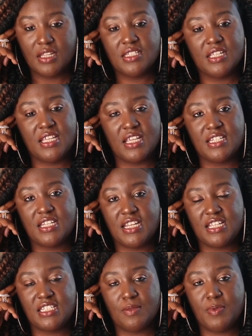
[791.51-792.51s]
to get
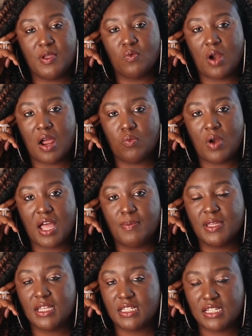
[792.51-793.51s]
Denise to be rah-rah,
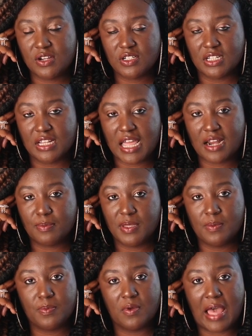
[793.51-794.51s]
because there's a lot of
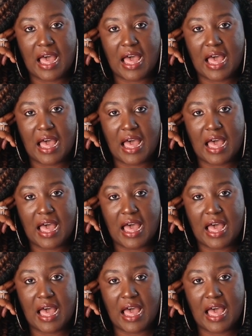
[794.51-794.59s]
people